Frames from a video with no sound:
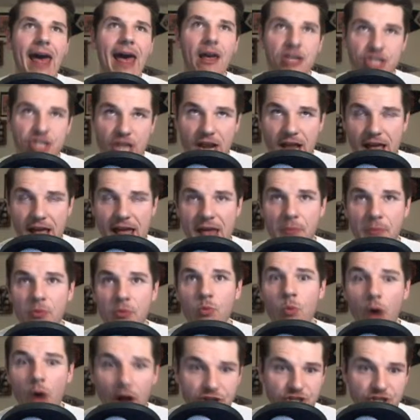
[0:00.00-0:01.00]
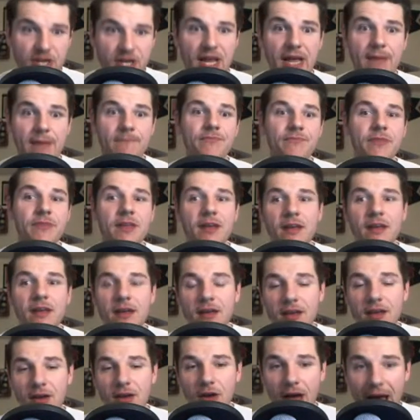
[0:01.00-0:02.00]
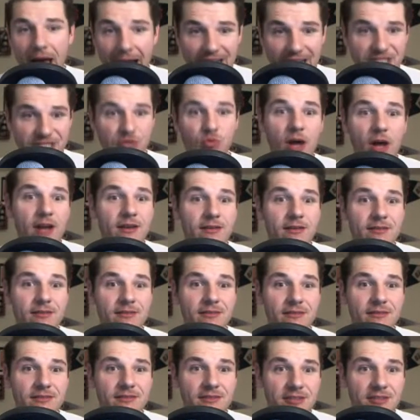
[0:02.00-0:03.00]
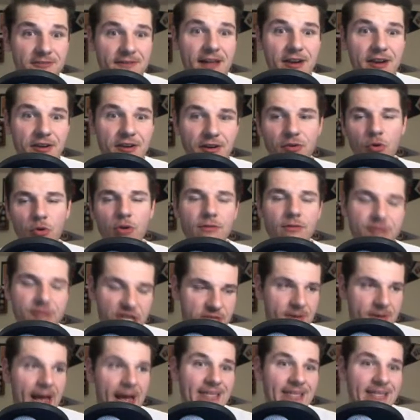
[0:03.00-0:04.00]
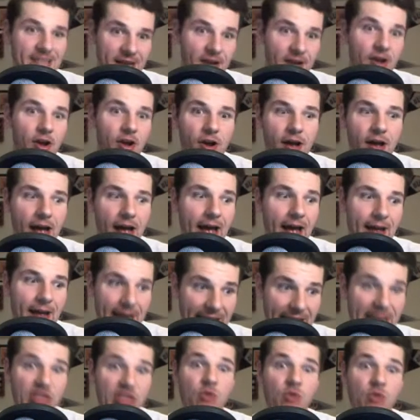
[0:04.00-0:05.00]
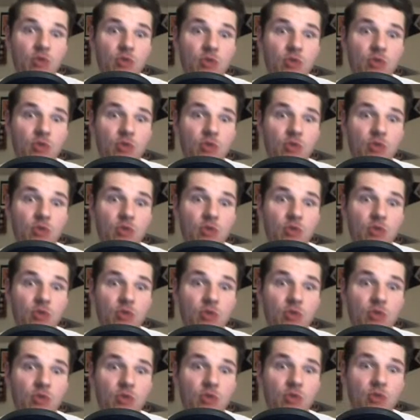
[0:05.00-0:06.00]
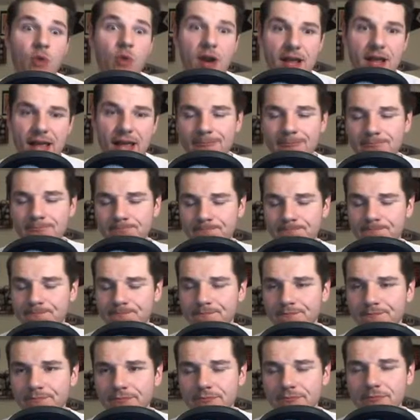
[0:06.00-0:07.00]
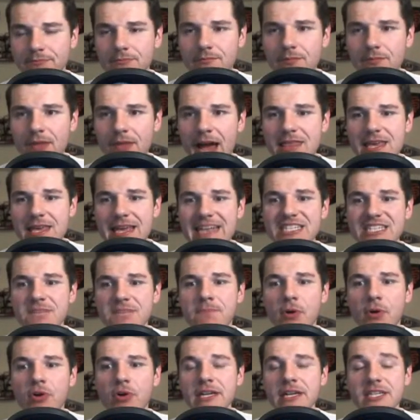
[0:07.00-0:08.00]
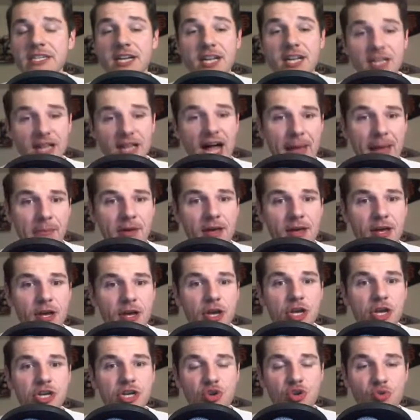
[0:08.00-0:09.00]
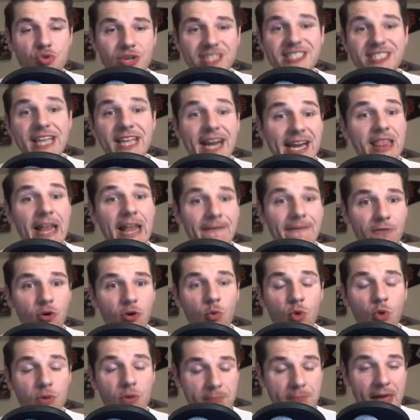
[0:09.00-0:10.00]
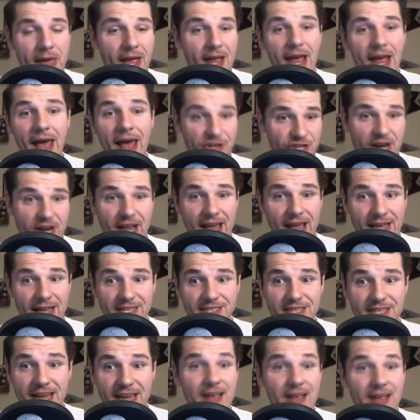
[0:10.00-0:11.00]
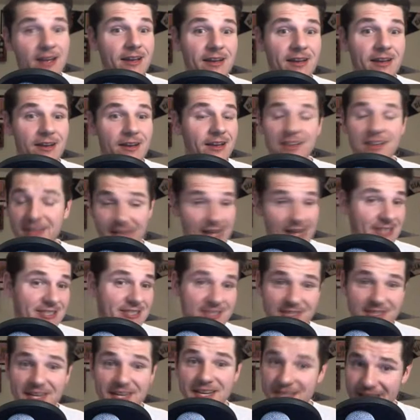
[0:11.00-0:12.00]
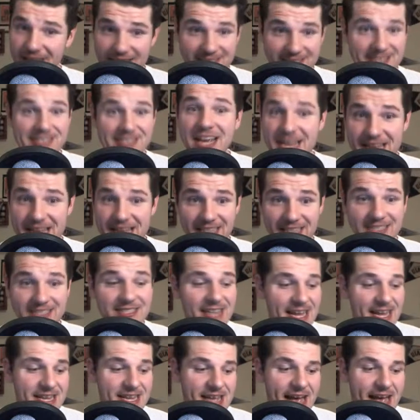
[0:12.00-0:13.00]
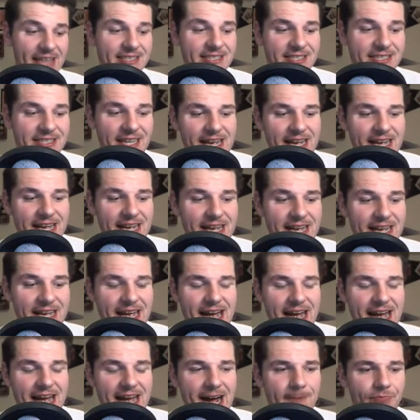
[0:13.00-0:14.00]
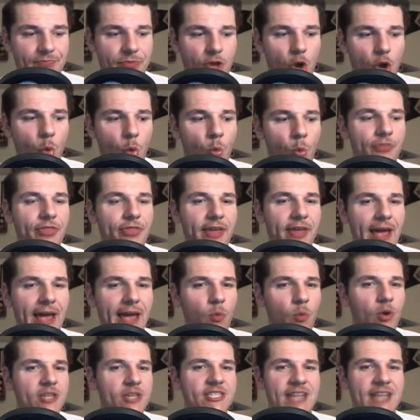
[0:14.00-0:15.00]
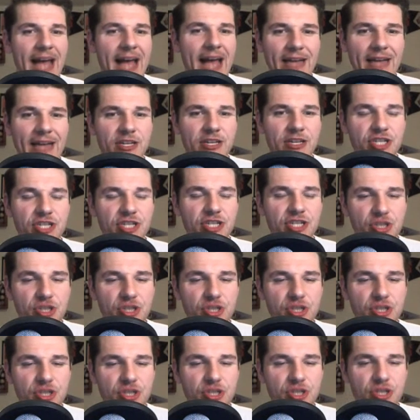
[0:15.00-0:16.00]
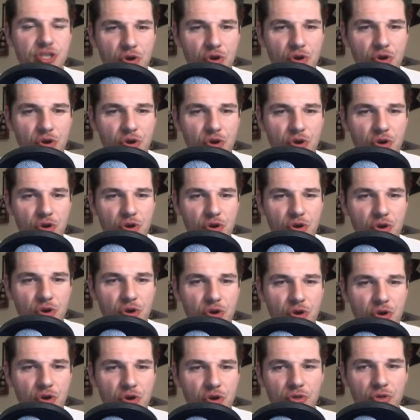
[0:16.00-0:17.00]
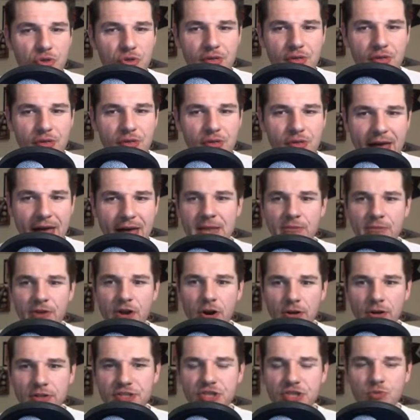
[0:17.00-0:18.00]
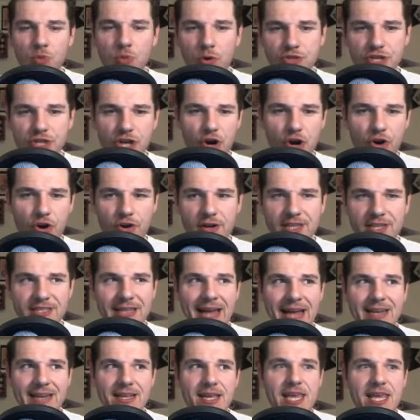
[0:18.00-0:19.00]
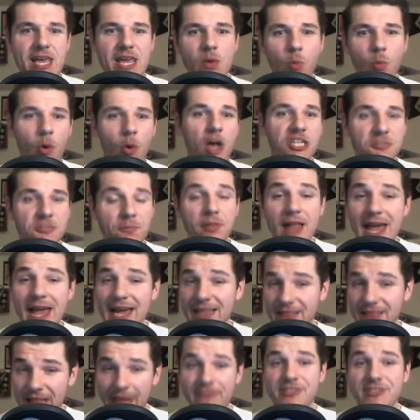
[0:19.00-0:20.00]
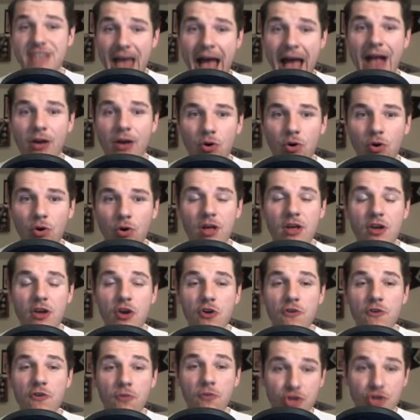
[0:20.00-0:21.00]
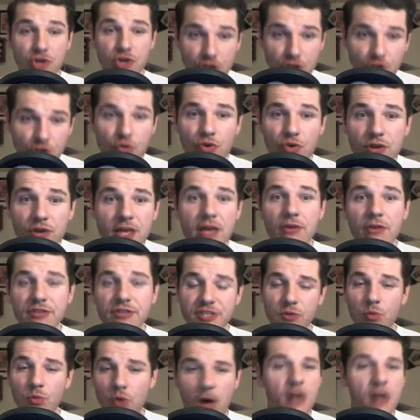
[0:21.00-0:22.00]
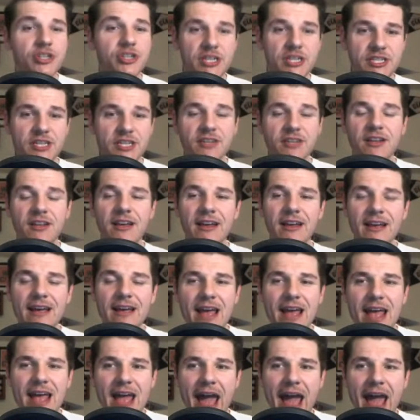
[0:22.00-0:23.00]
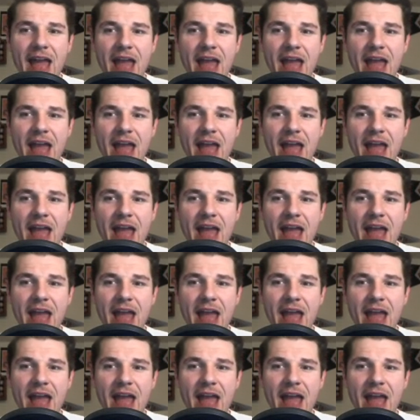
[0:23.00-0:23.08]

Shanahan, when watching him as a run defender, or excuse me, in the running game, I think his ability to climb to the second level would make Kyle Shanahan say yes, yes, yes, and yes. One thing I want to add to that in regards to Rosengarten is that he was playing left tackle for 2 years at Washington.